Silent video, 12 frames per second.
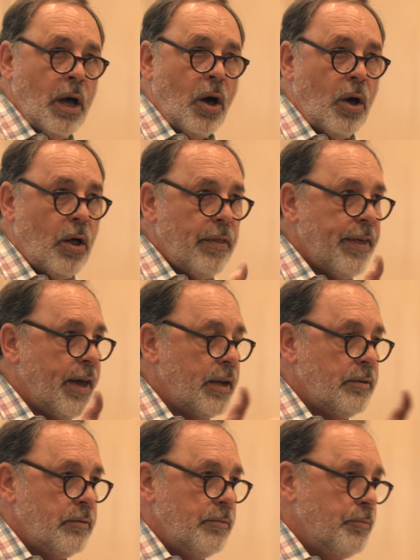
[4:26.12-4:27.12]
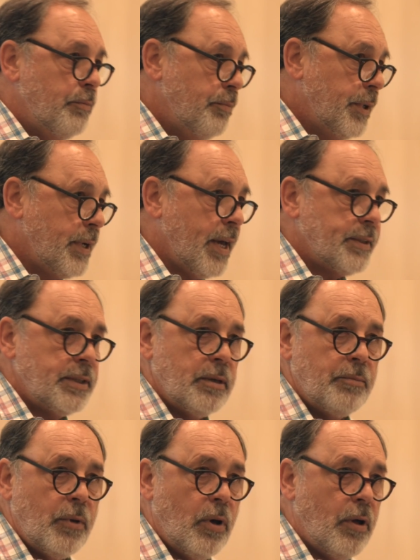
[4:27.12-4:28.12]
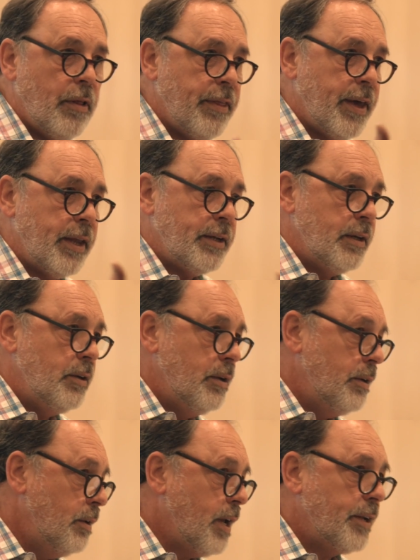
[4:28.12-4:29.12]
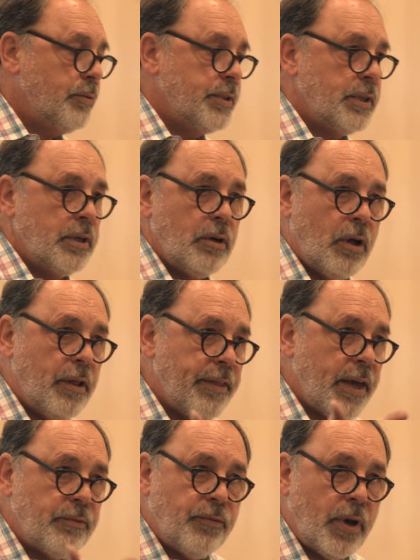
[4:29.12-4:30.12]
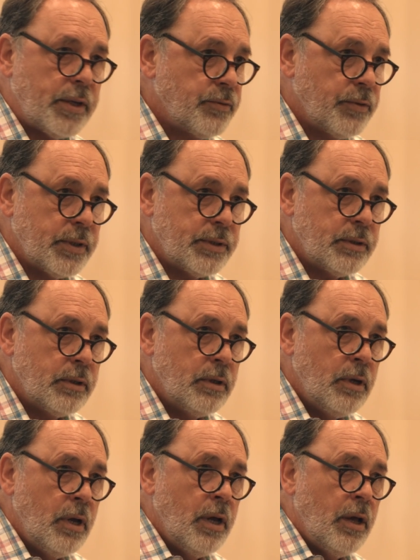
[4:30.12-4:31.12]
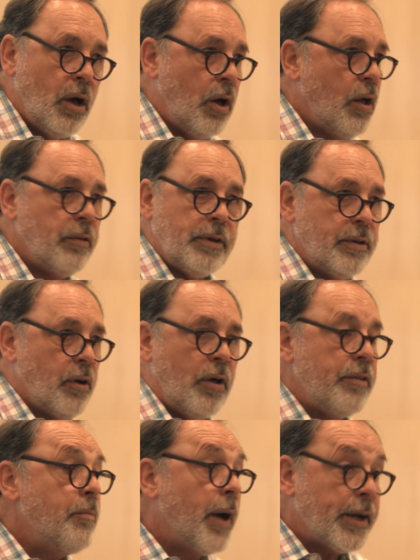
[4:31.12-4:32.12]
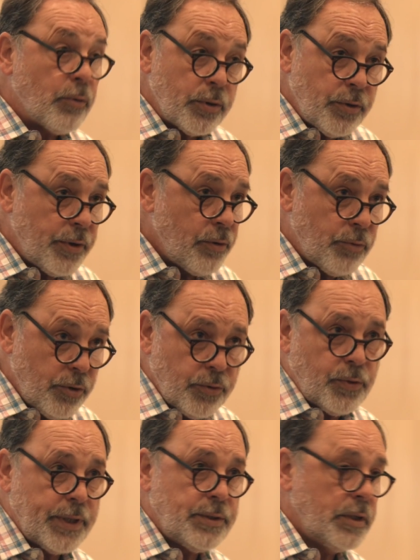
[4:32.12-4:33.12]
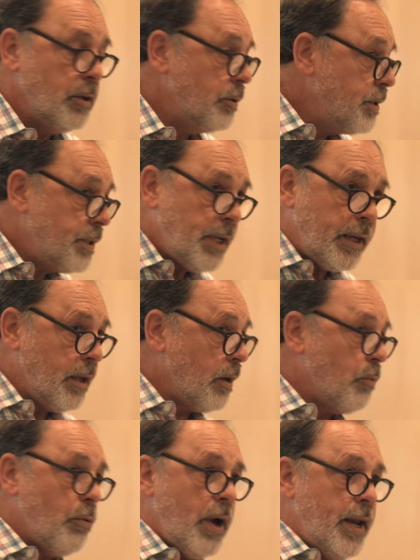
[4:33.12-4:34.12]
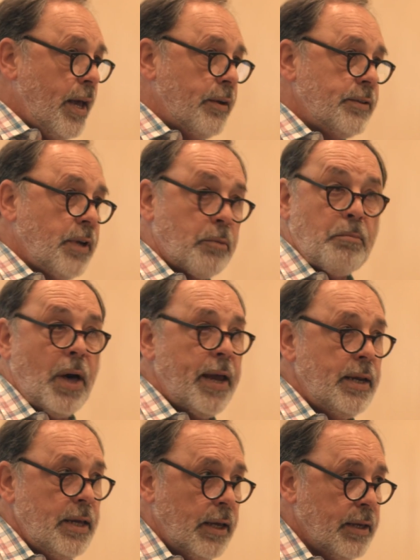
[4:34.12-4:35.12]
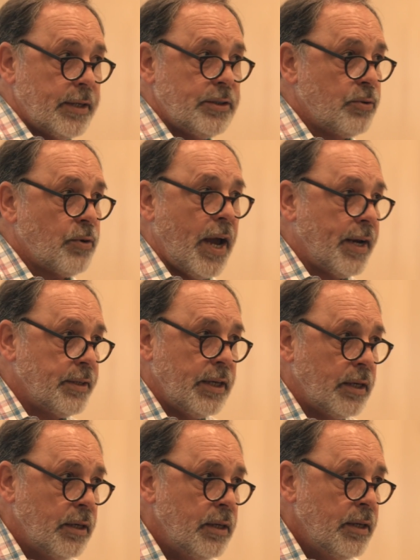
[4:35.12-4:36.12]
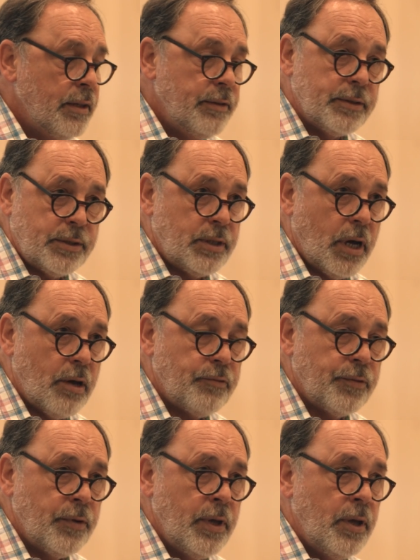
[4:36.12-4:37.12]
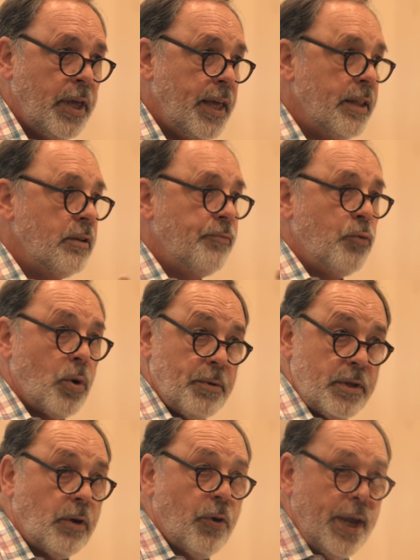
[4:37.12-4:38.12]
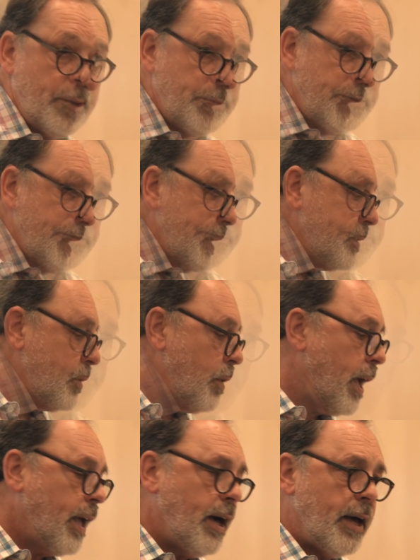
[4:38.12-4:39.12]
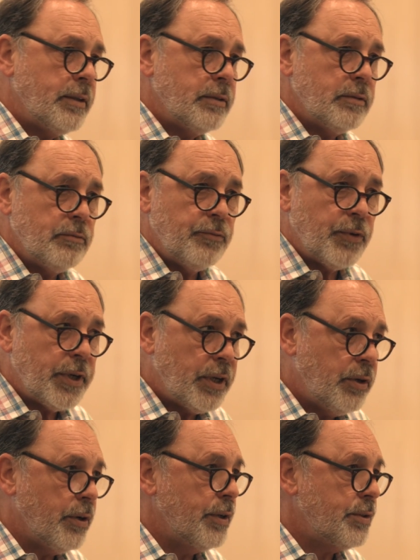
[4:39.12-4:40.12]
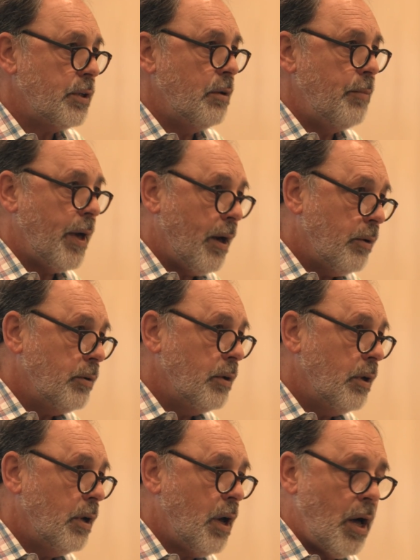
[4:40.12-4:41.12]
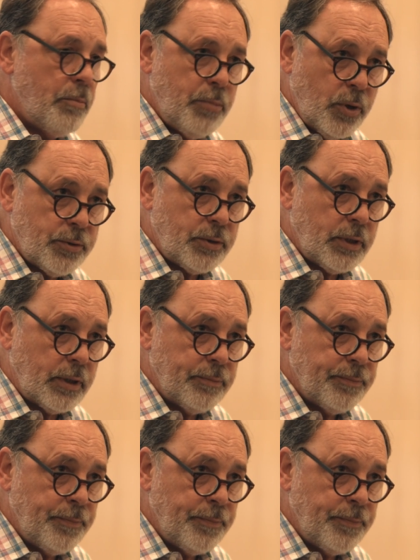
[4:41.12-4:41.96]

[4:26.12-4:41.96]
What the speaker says: All that potassium, all that nitrogen, all that phosphorus, all the micronutrients, you're just taking it right out. It's like mining, extracting this stuff in the form of the grapes. And so I got very curious about composting.